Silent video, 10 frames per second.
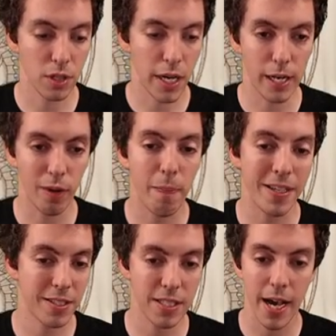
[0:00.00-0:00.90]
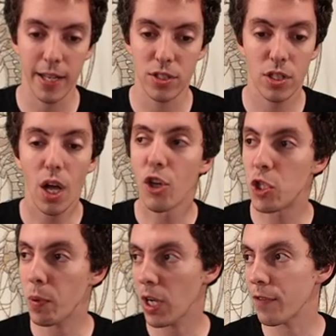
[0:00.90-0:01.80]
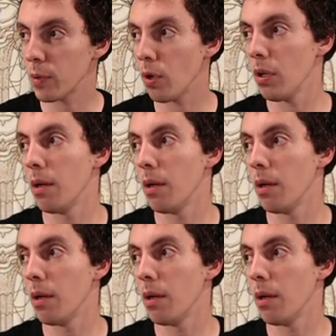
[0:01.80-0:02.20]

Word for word: Uh, best designs, super comfortable.